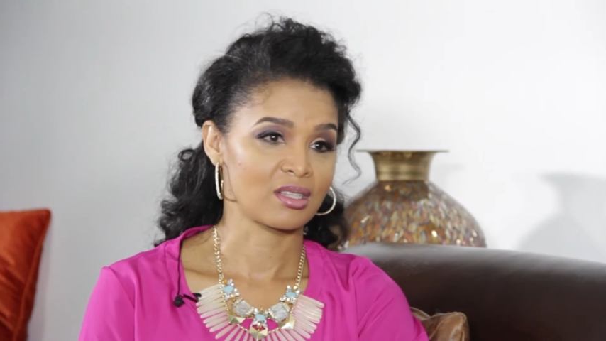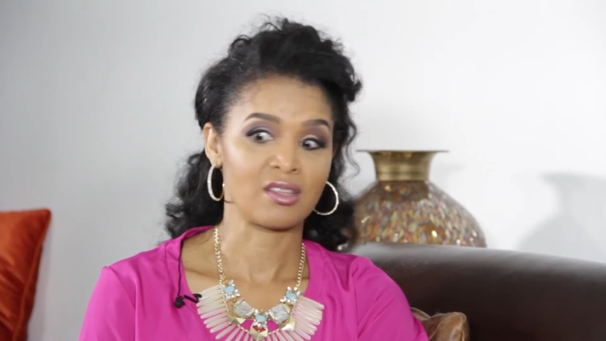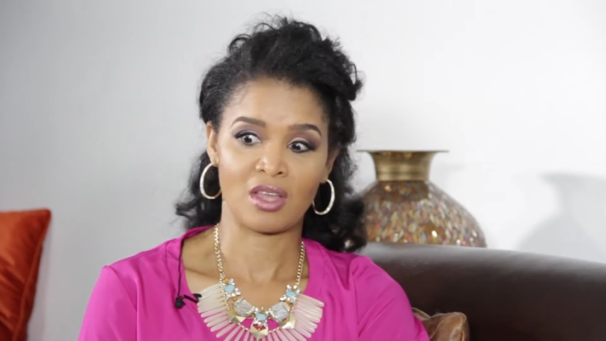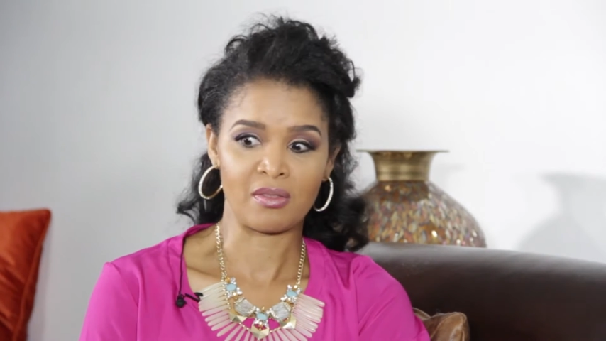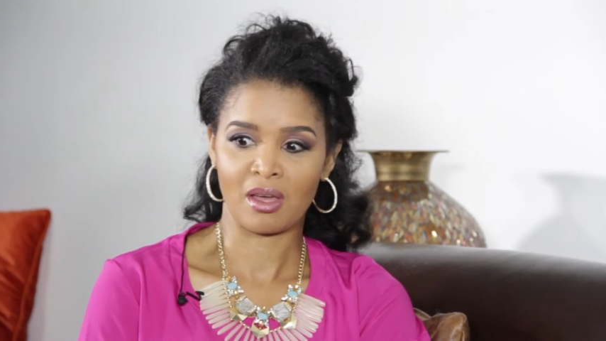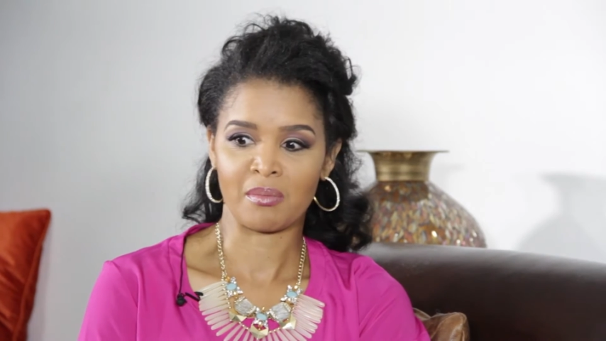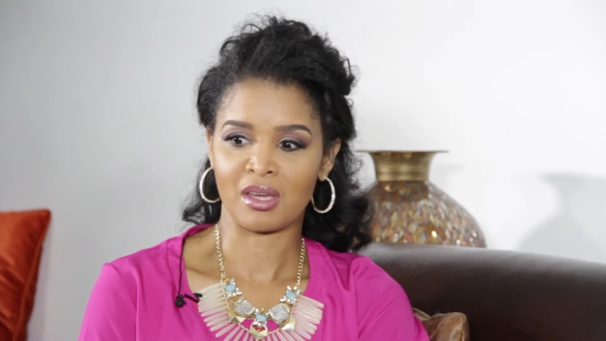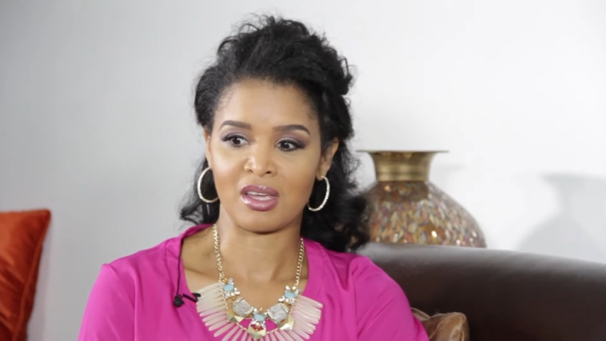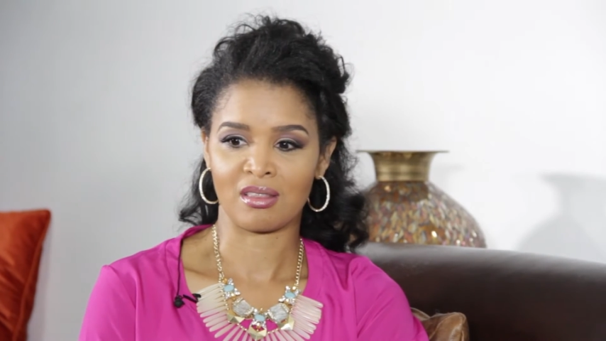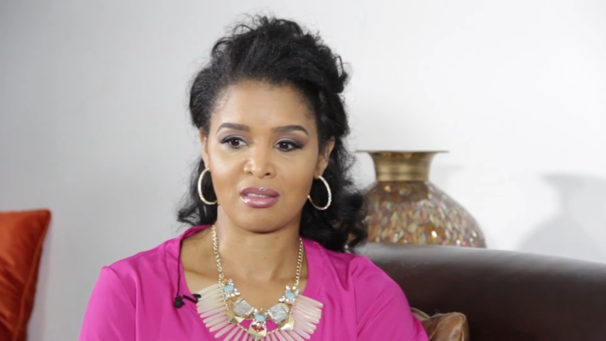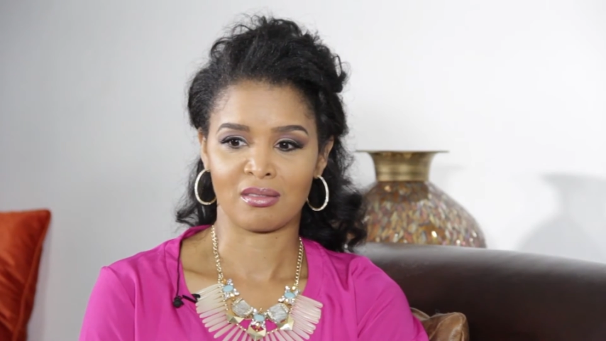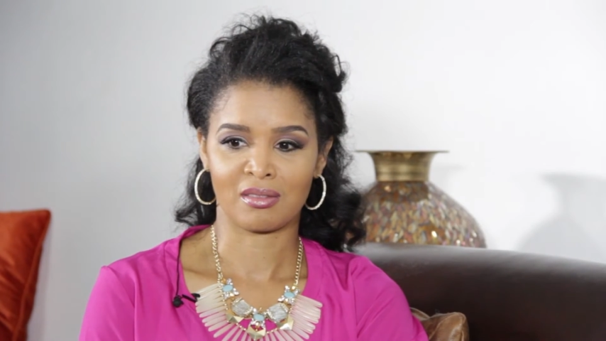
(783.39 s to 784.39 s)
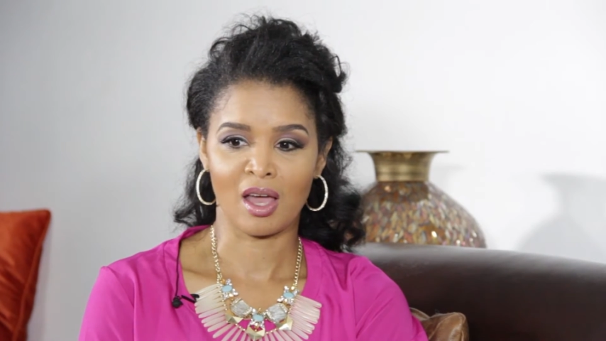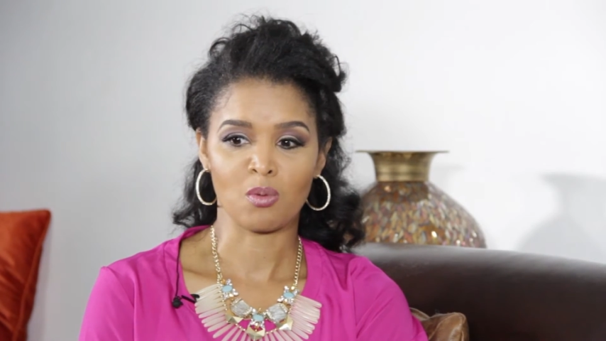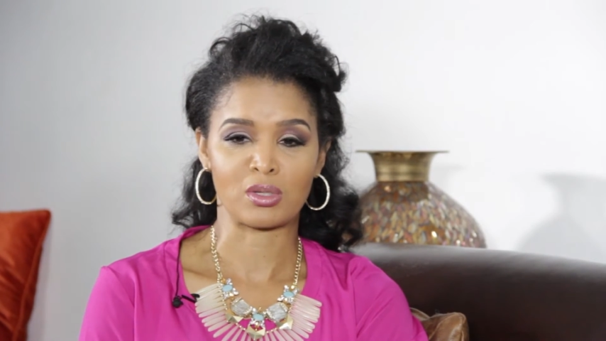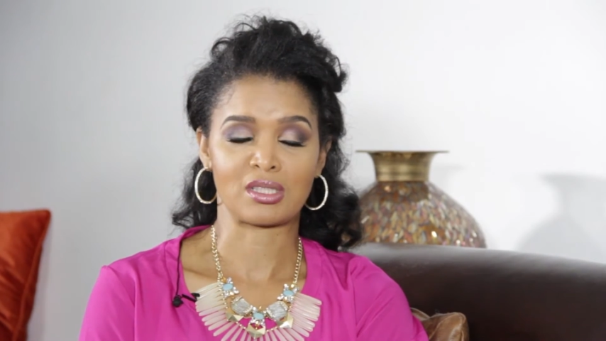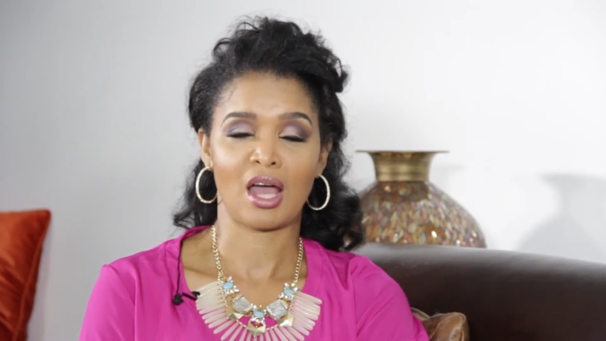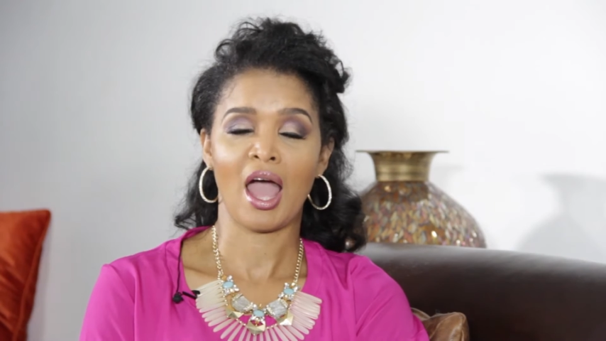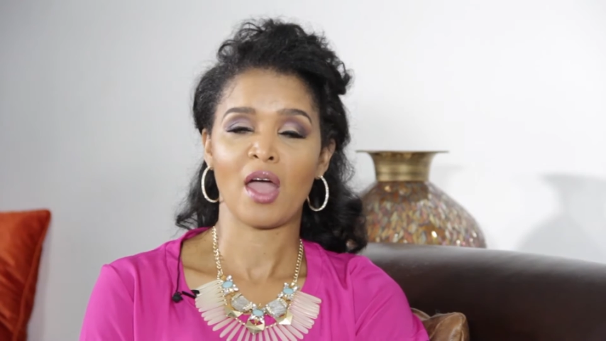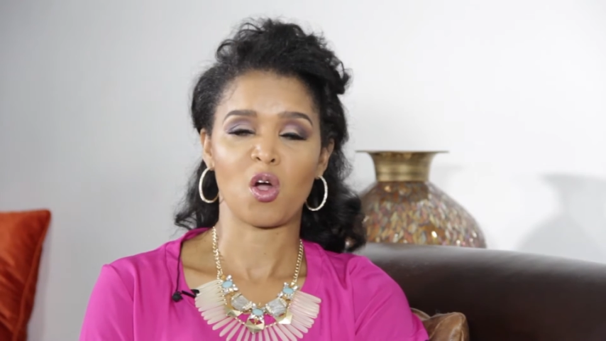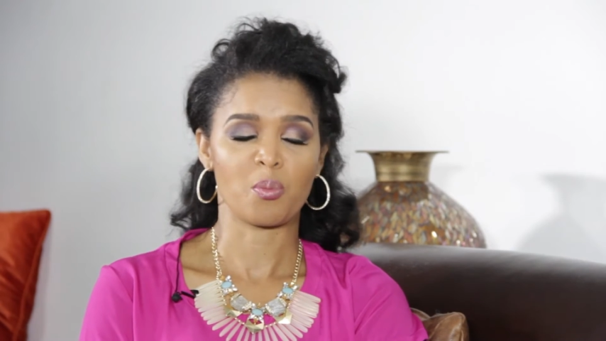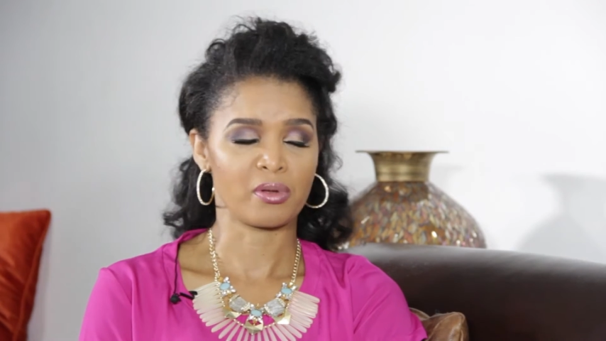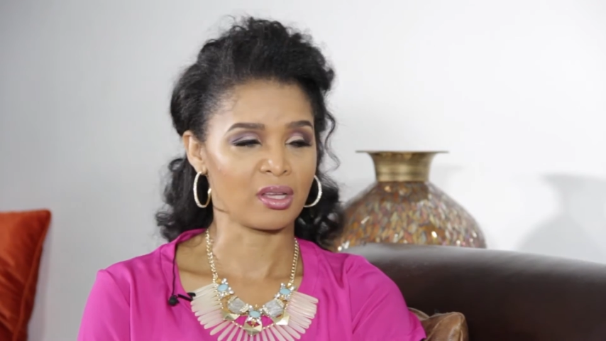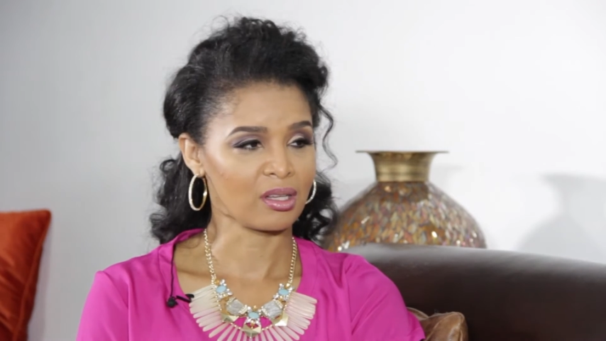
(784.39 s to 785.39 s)
and that was
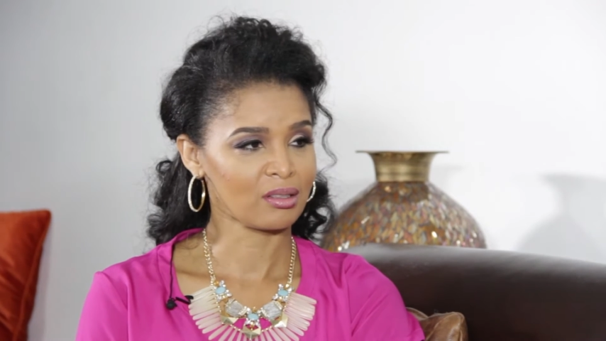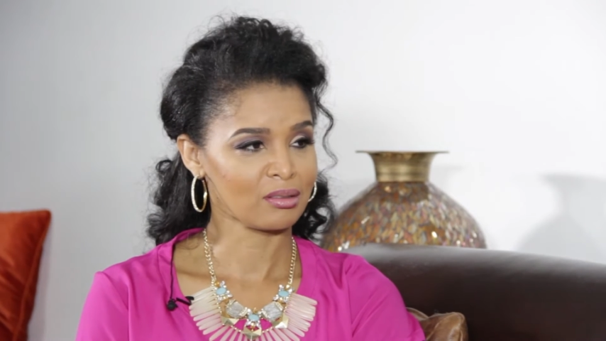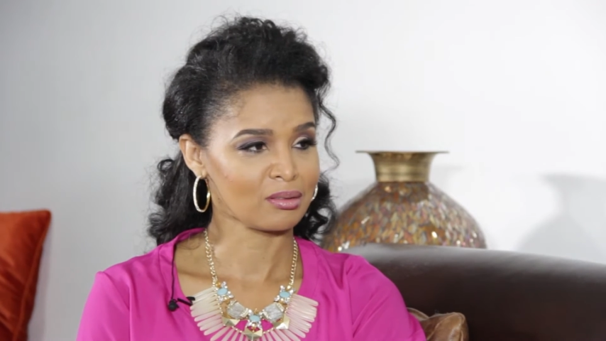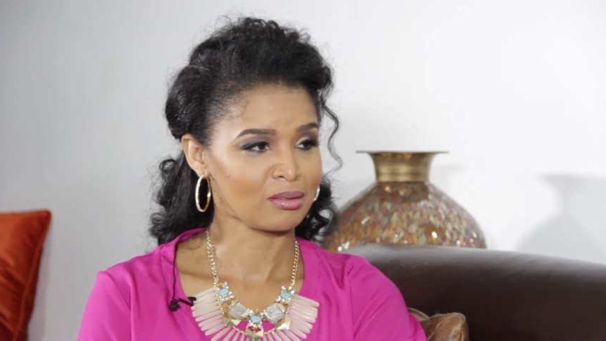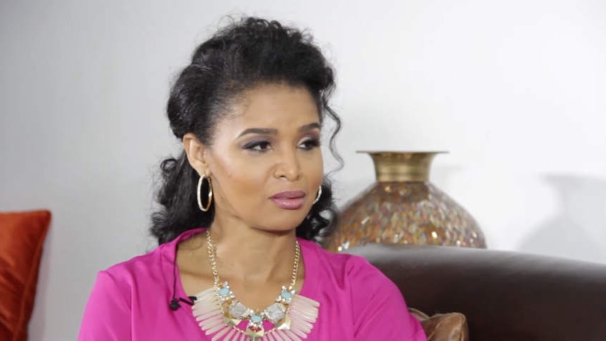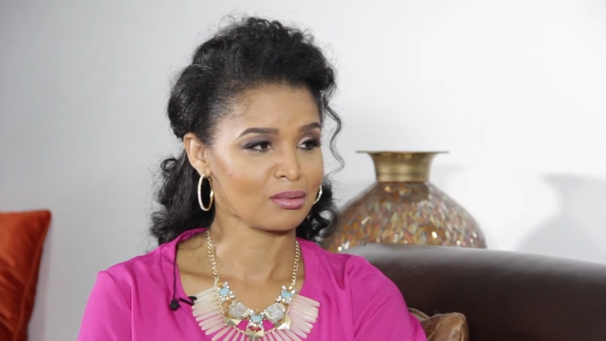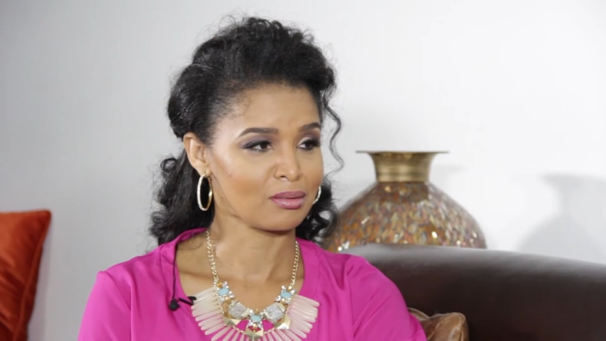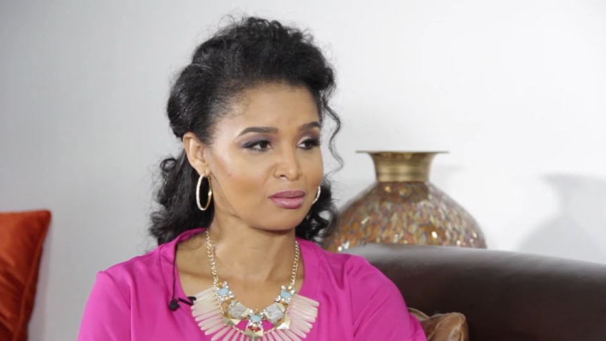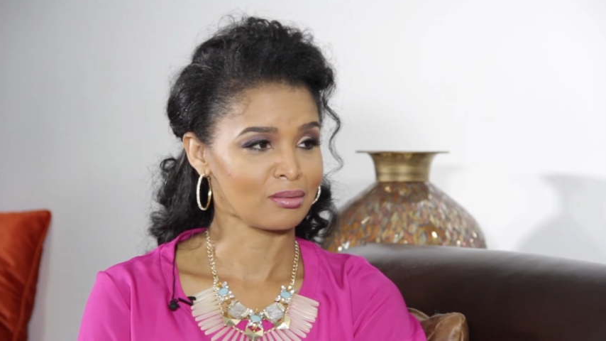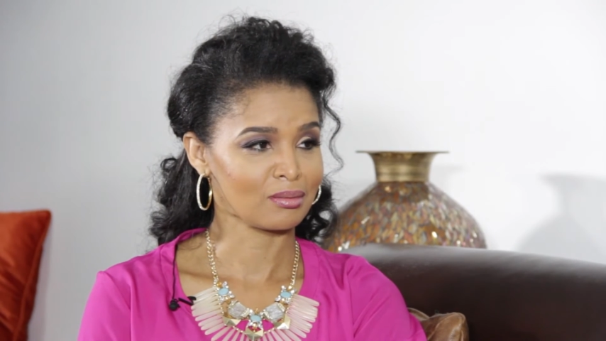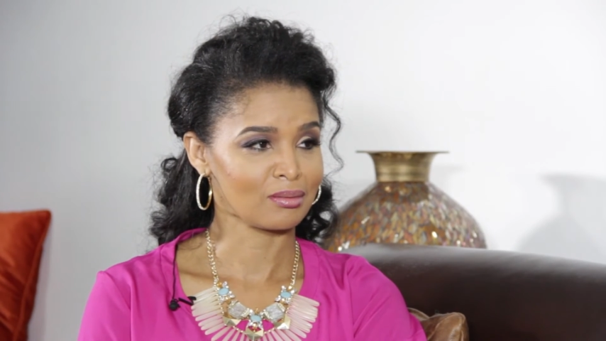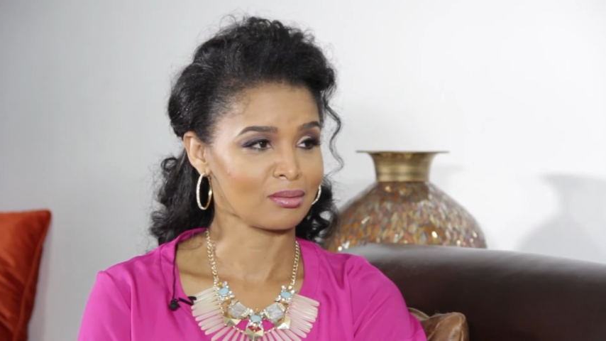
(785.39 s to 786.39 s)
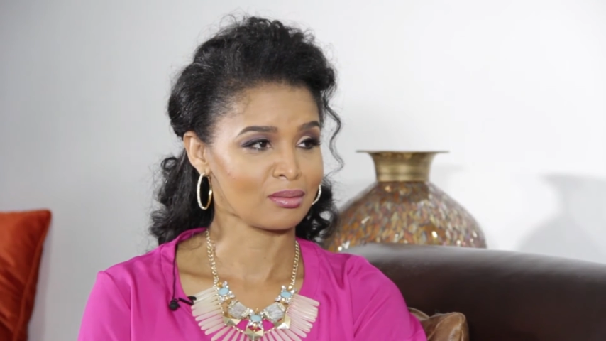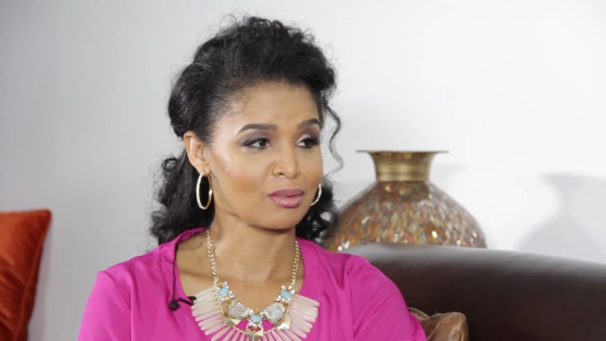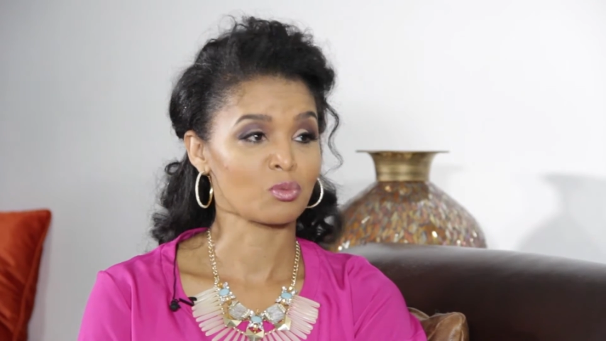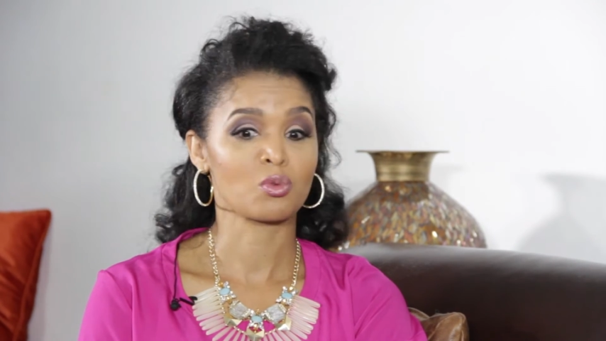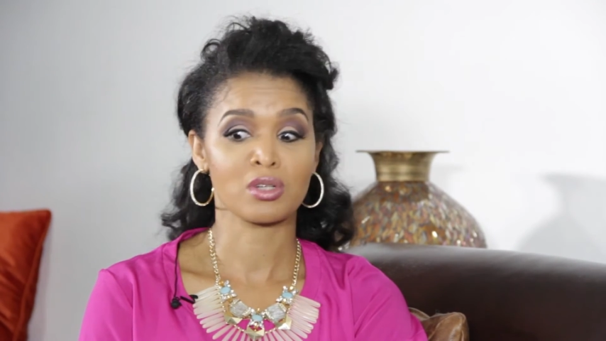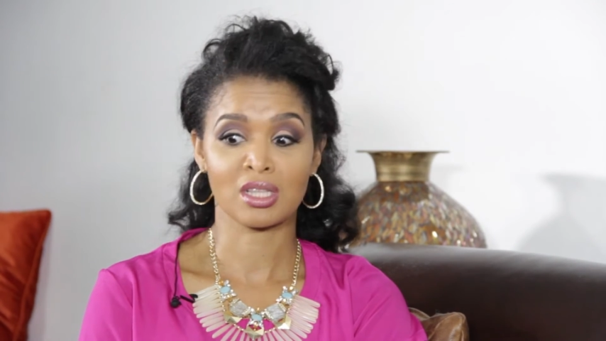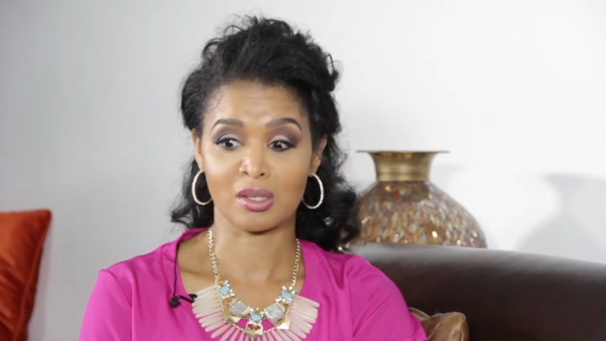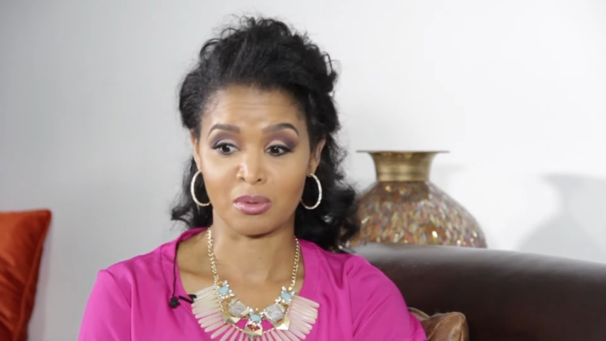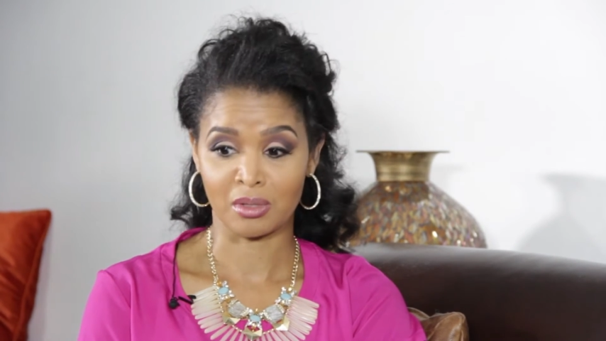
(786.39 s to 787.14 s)
eye-opening. Really,